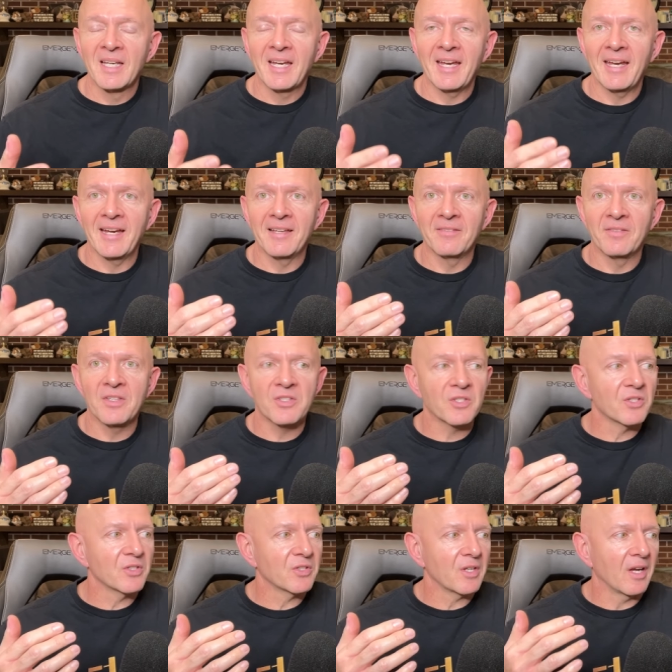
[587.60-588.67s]
and this
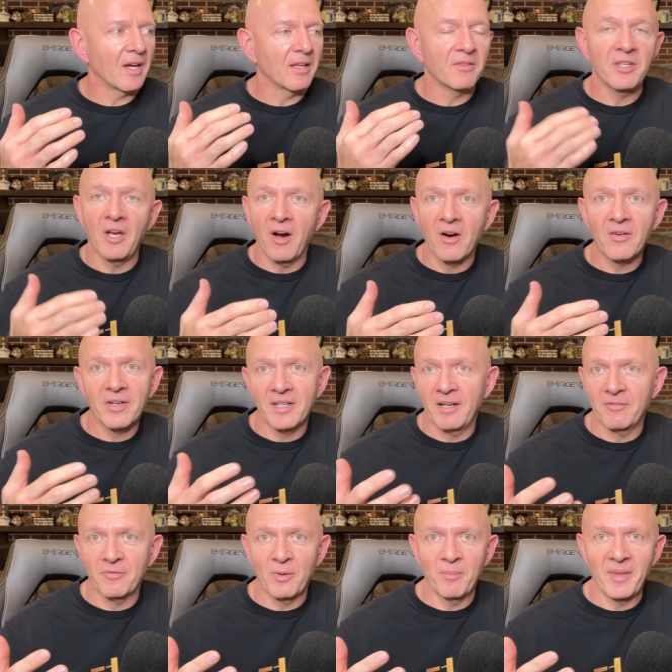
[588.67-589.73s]
is uh, the aria
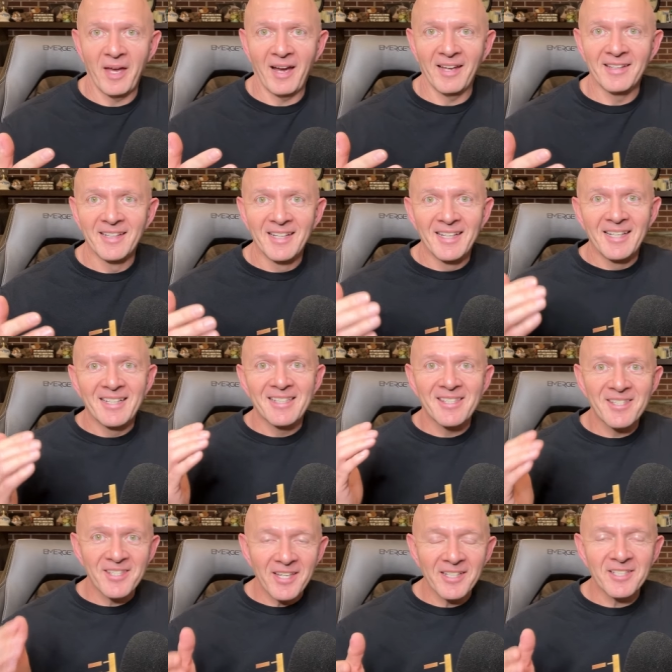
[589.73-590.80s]
from that.
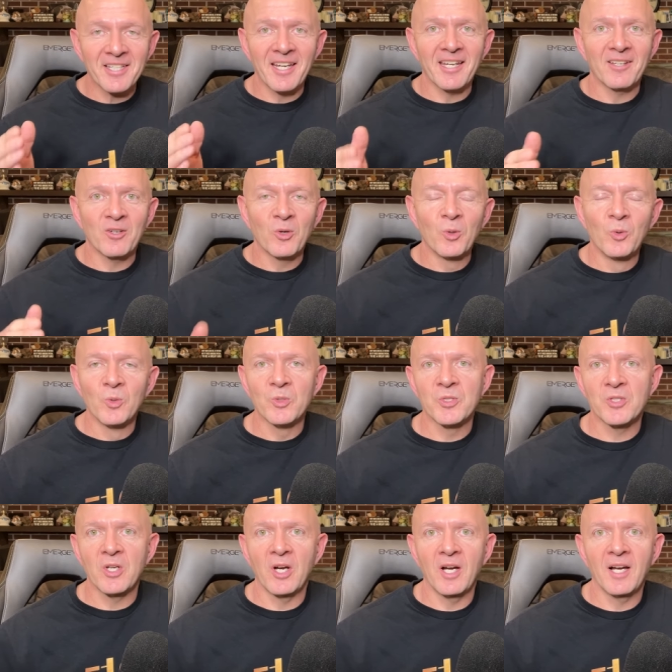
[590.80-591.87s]
Such a cool
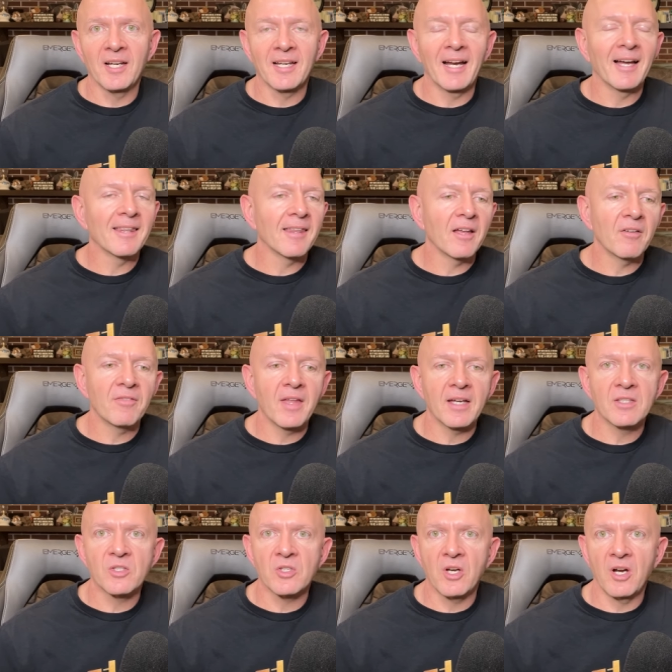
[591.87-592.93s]
song. I love
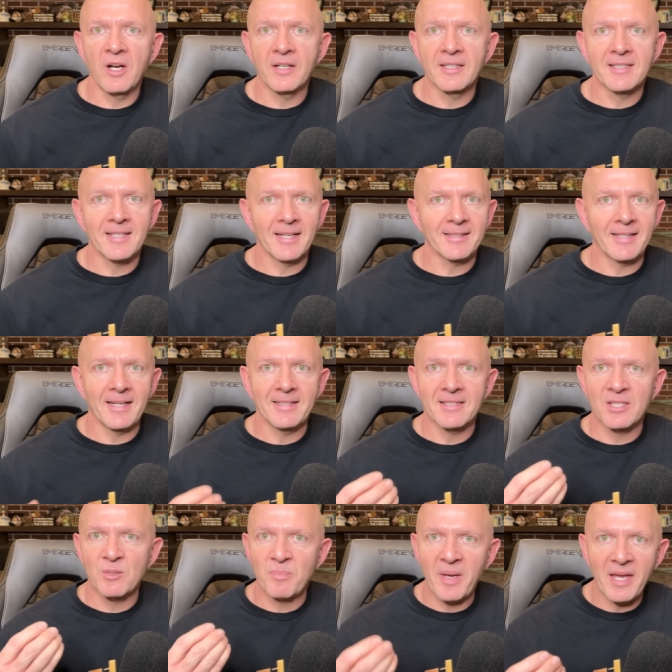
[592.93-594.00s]
that song. It's got that
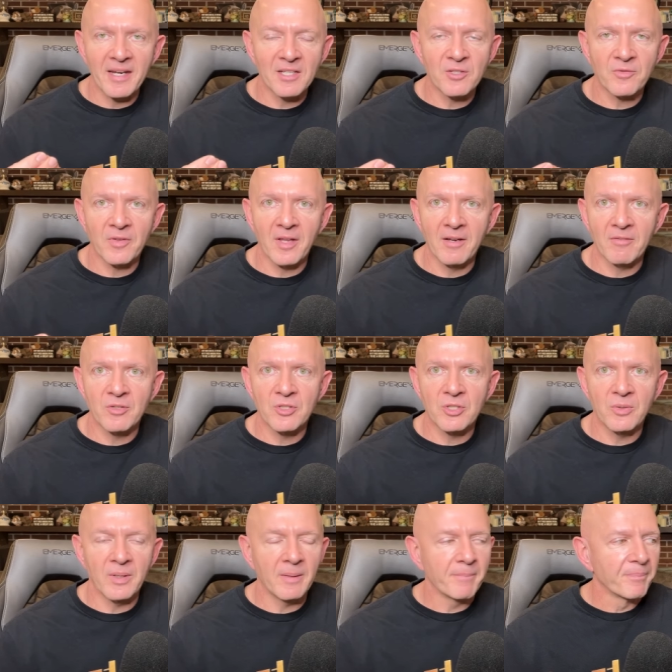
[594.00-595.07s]
Spanish flavor
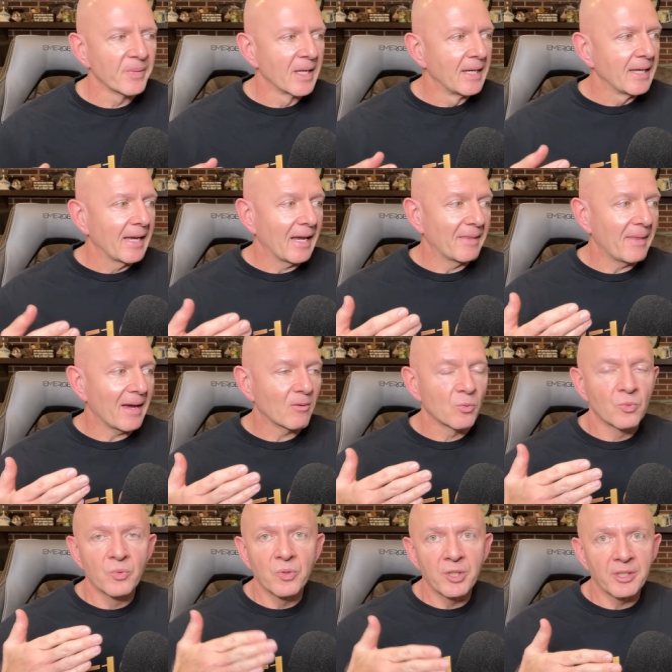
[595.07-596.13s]
to it, and that
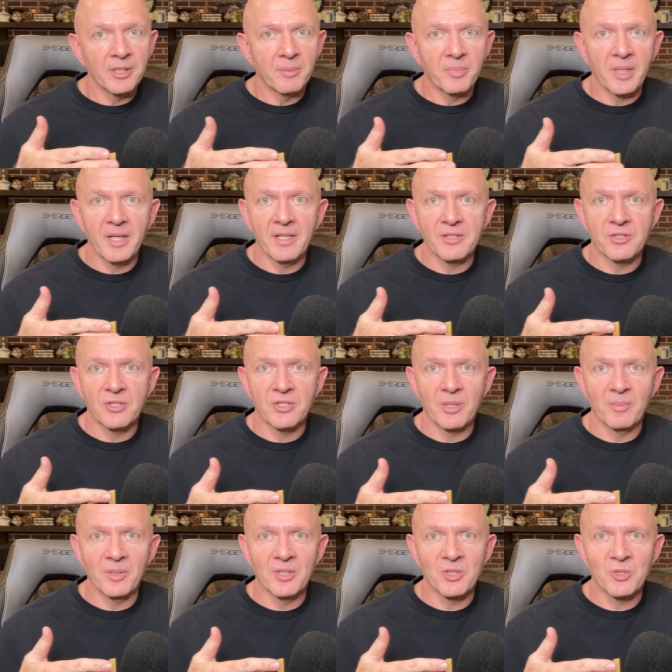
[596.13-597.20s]
really plays to
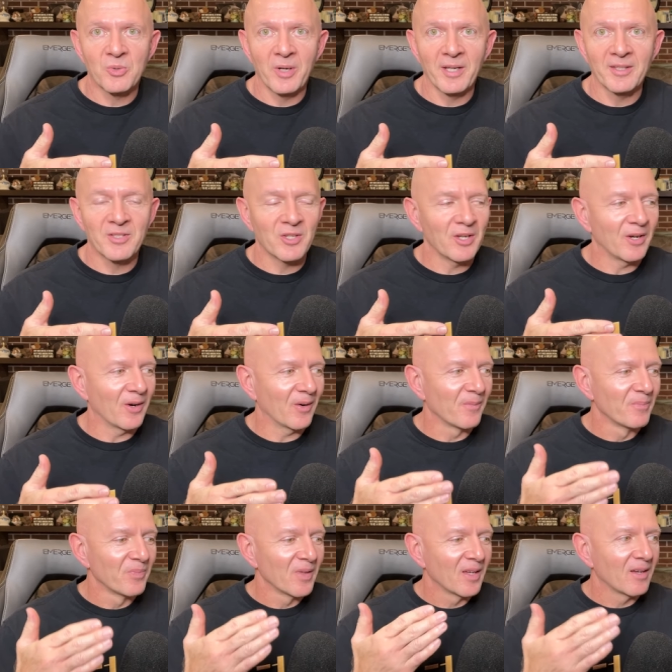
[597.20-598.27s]
some of the strengths here
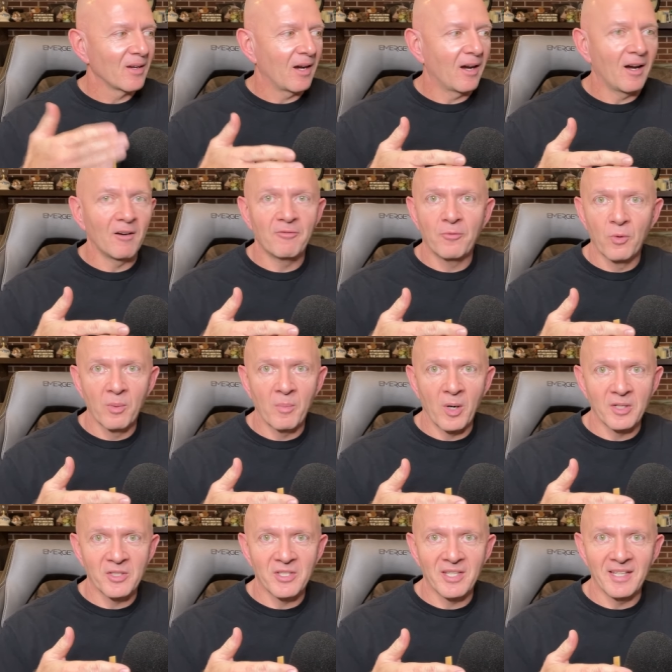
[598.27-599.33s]
uh, for
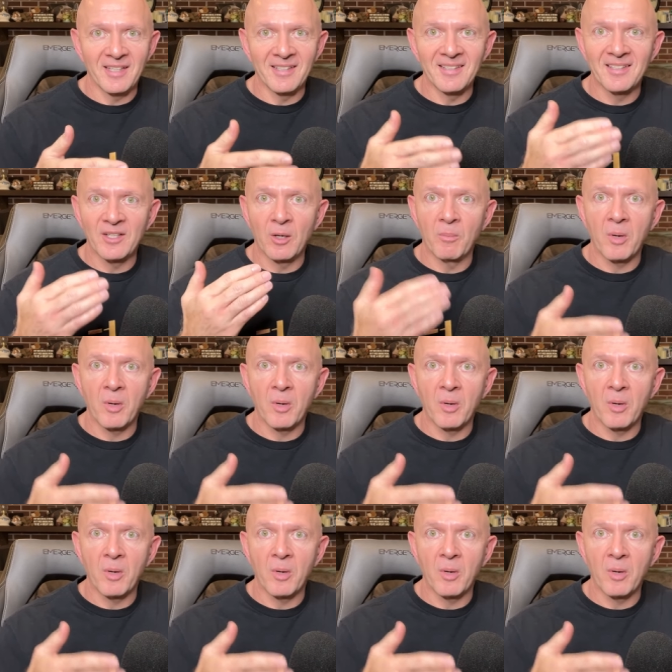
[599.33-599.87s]
Marcin. You know,